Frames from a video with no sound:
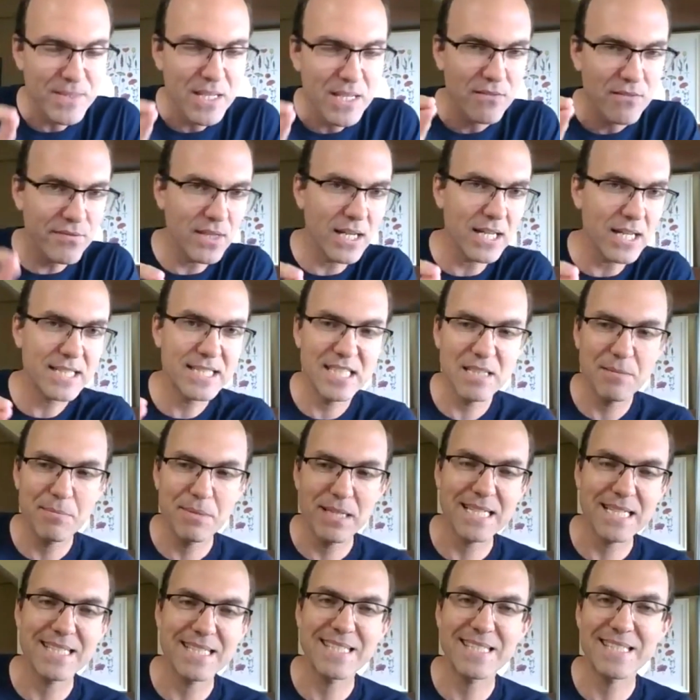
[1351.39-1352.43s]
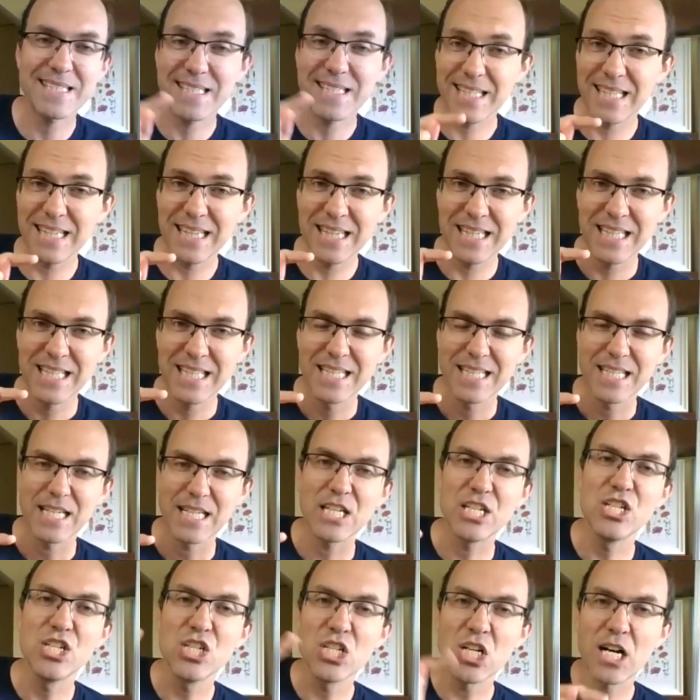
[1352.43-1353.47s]
FluxDB is still
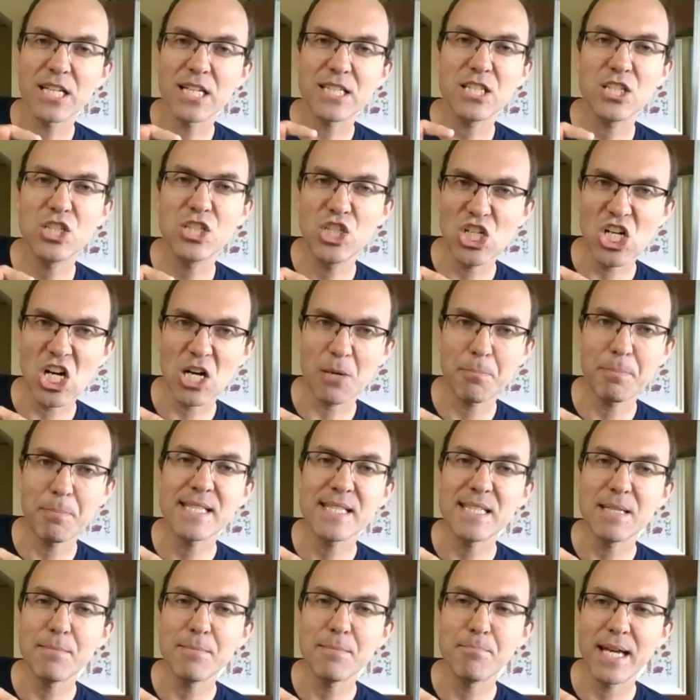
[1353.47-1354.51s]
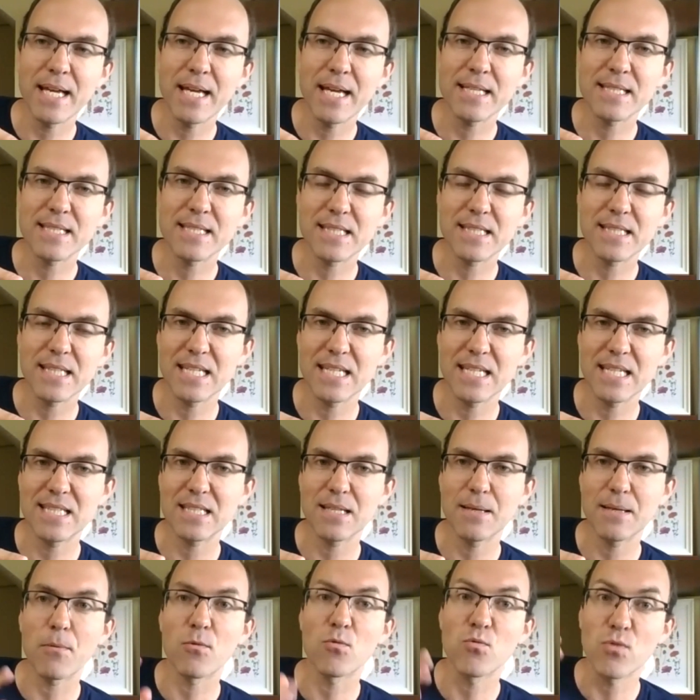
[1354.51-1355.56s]
not gRPC based. It is
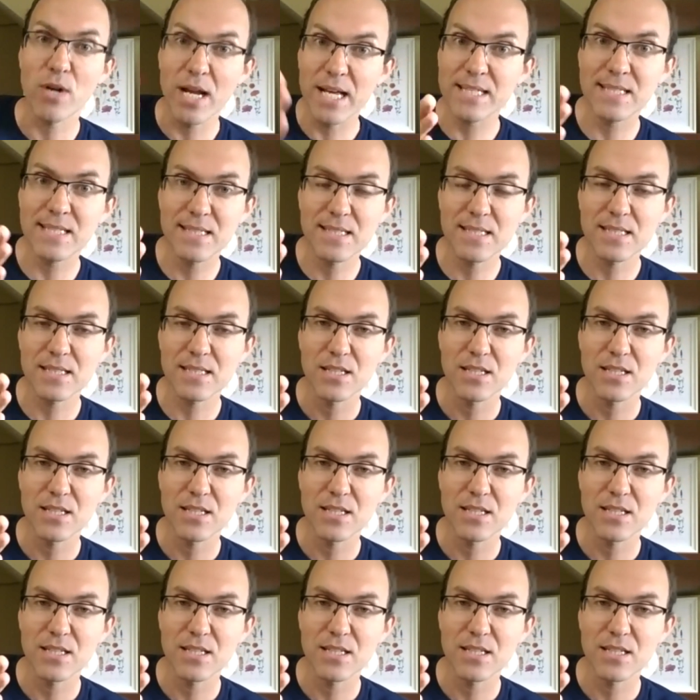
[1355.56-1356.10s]
REST.